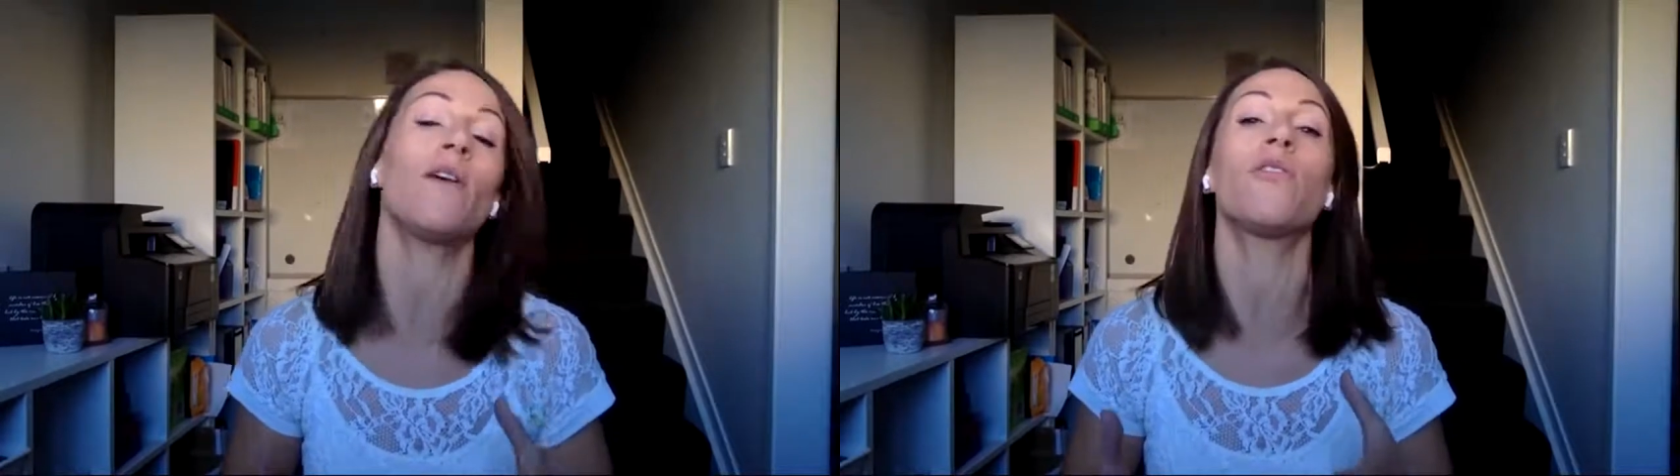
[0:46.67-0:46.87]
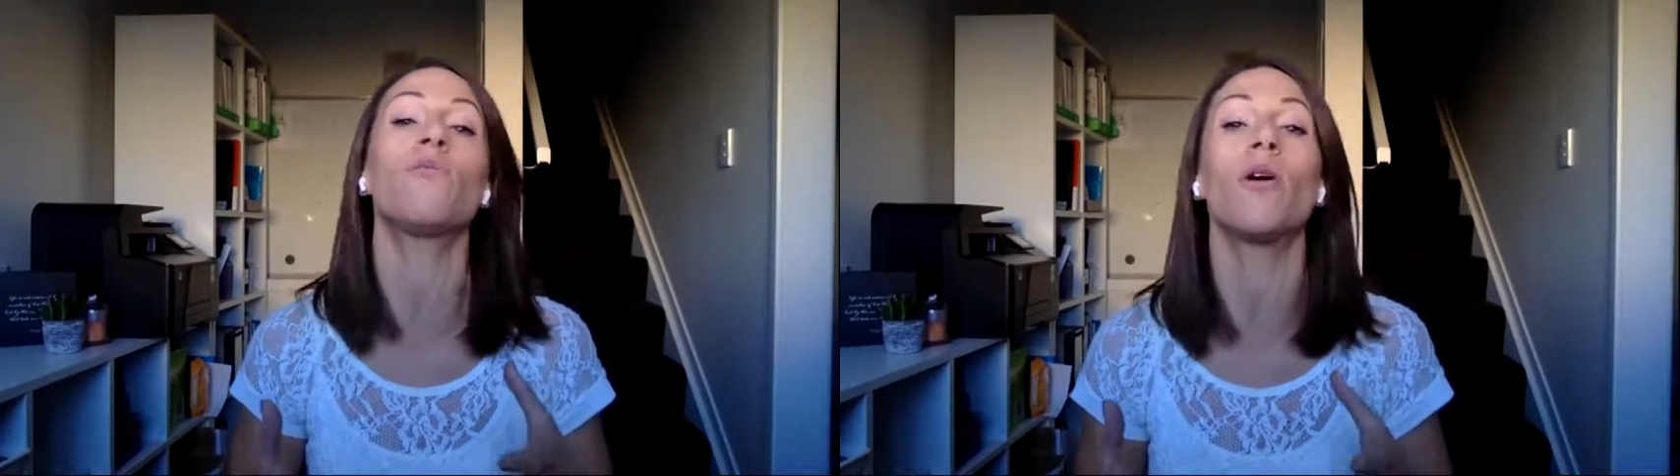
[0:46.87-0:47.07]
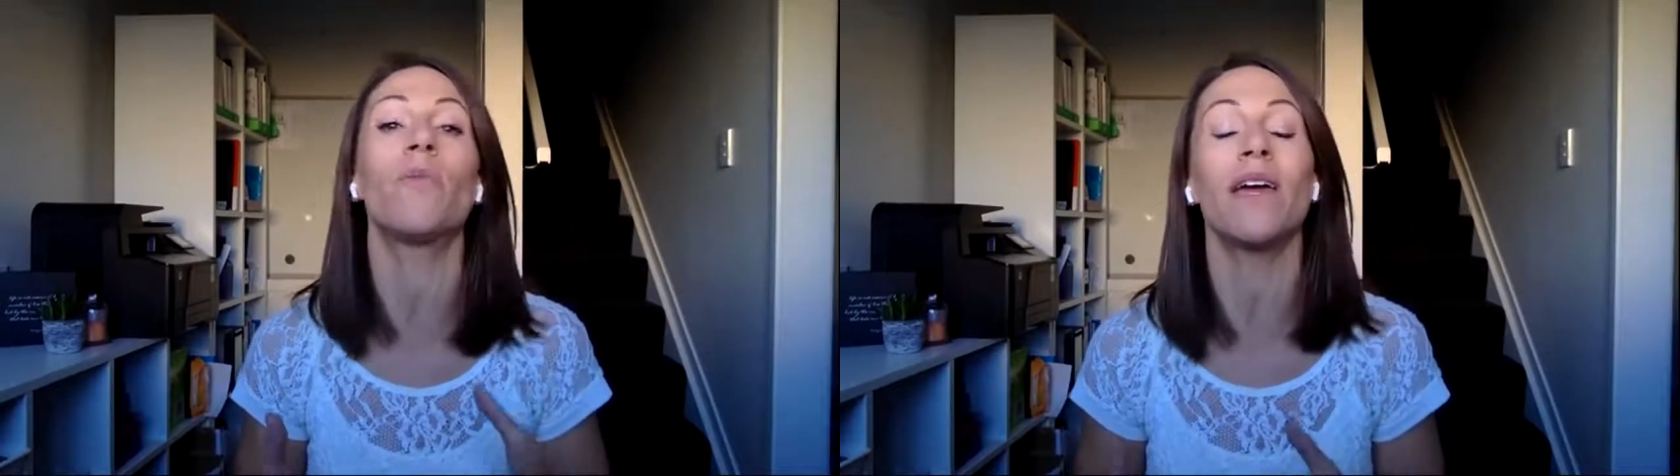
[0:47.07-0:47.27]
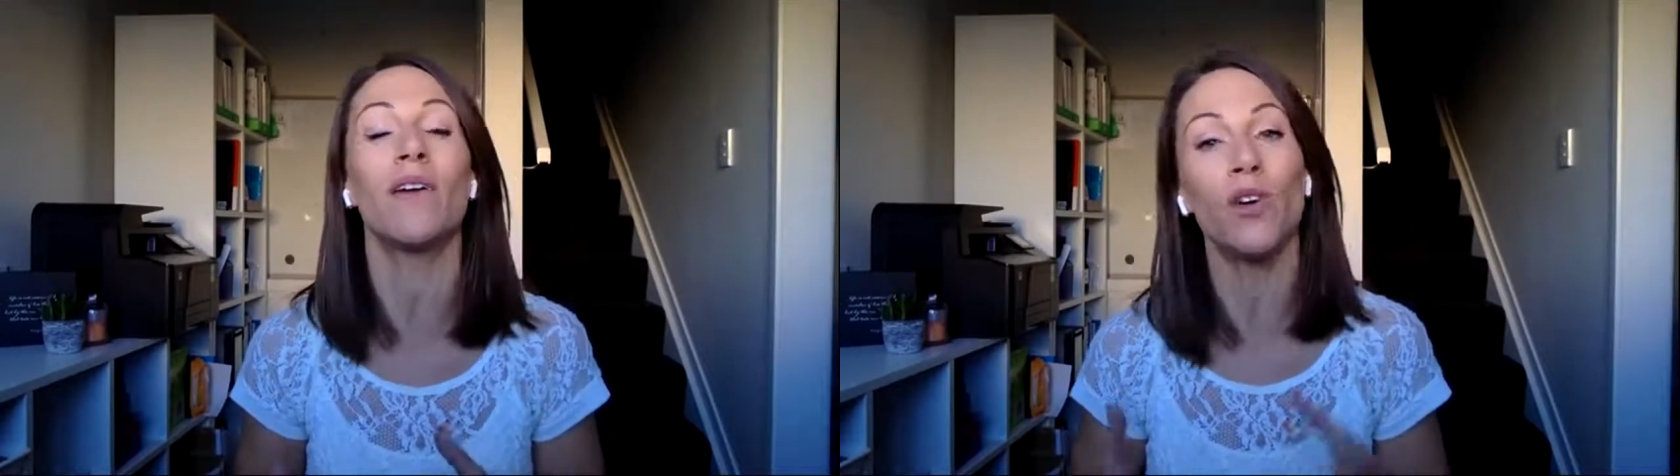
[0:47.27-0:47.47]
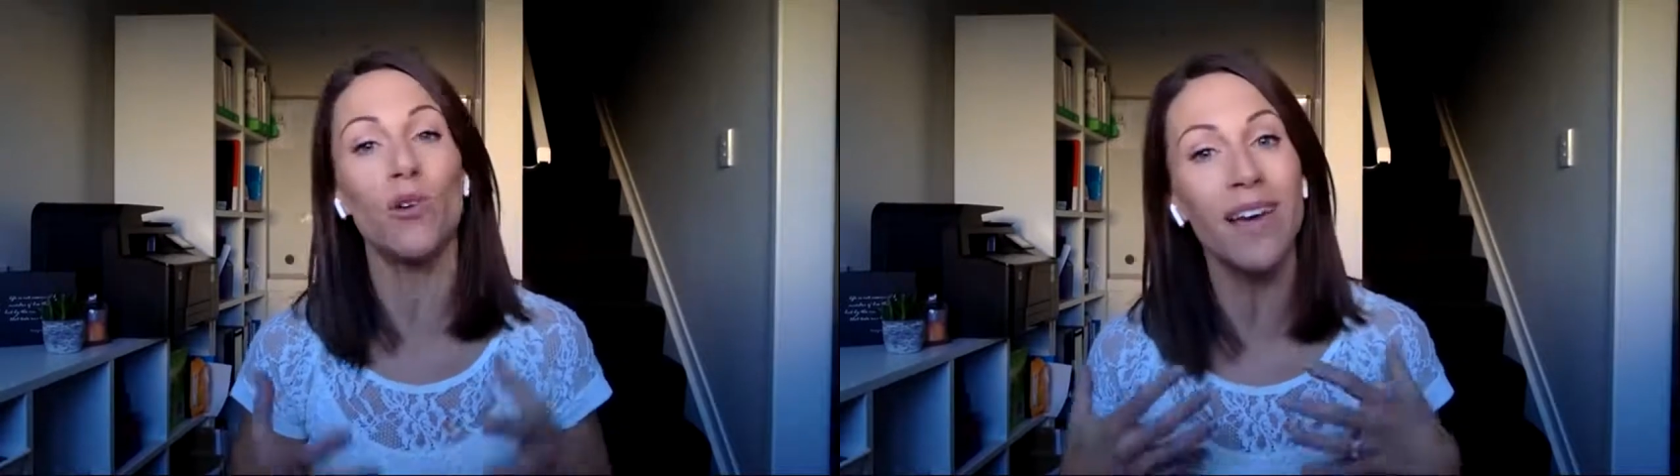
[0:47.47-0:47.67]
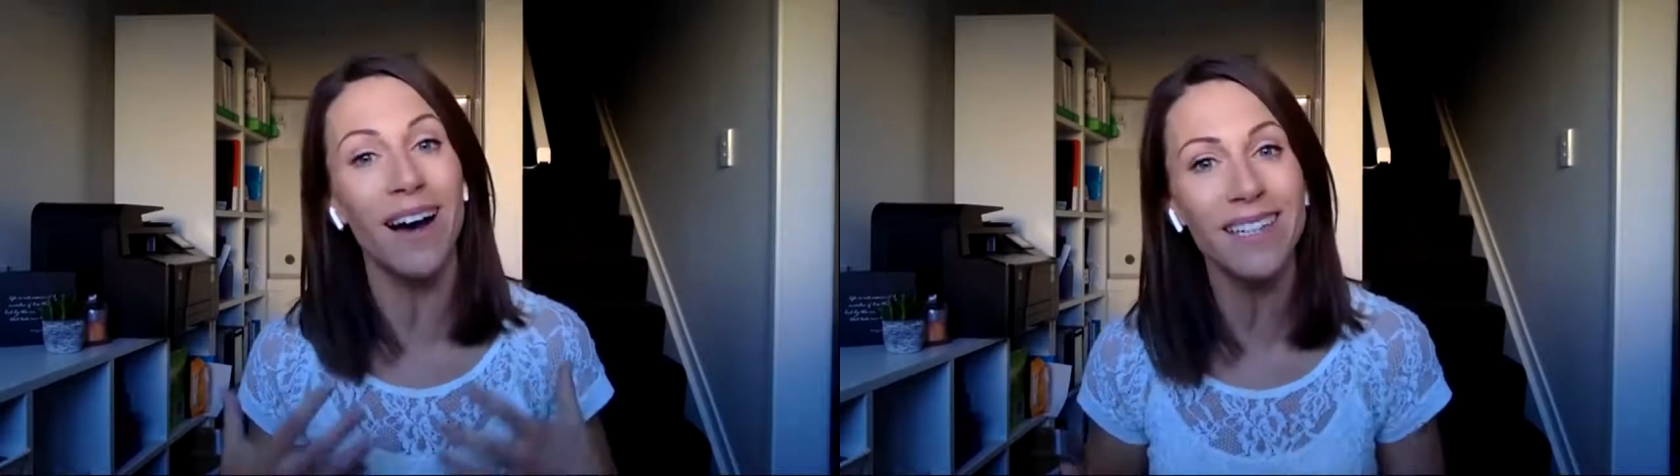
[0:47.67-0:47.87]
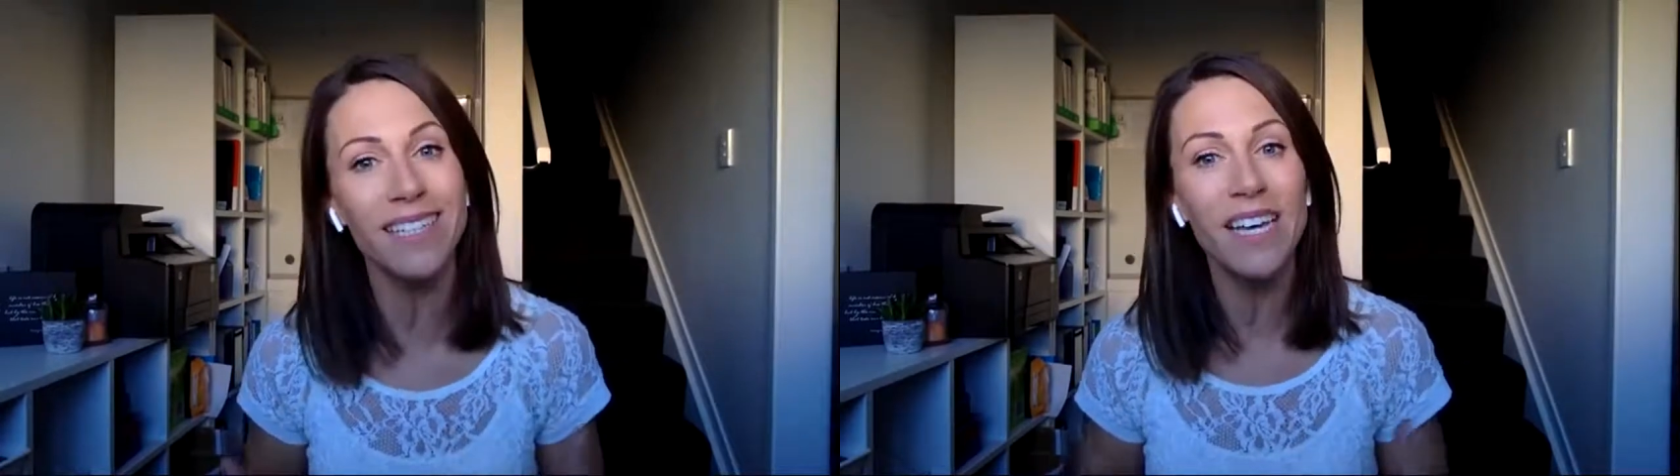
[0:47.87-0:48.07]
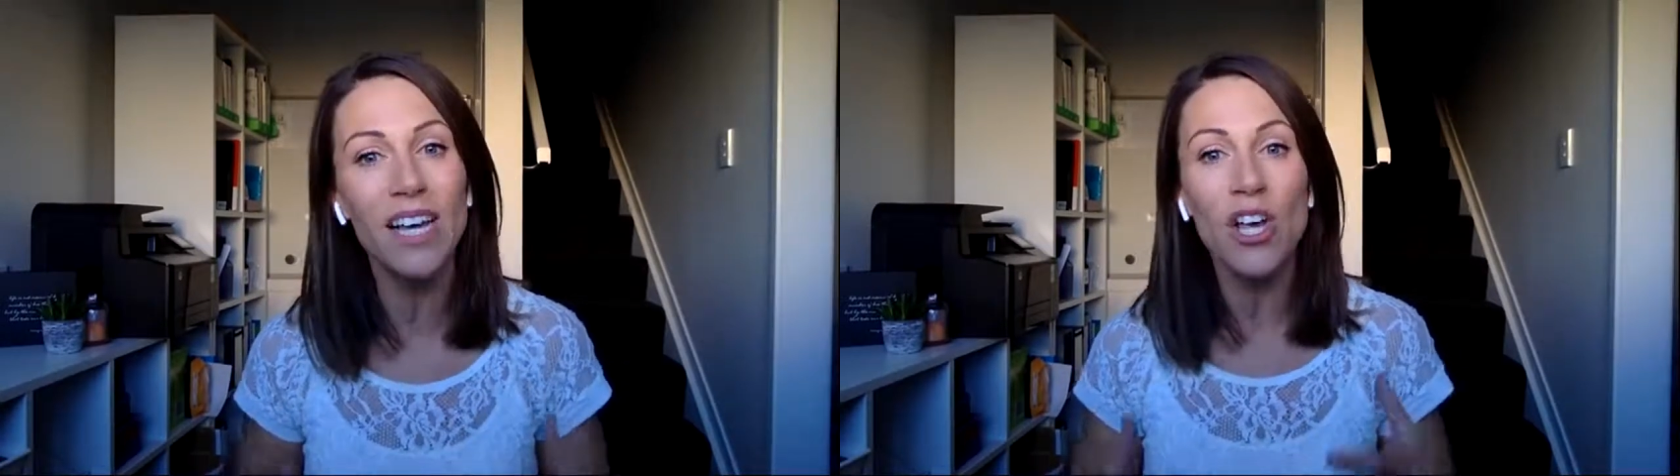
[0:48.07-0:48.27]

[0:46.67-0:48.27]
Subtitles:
health and well-being of your gut.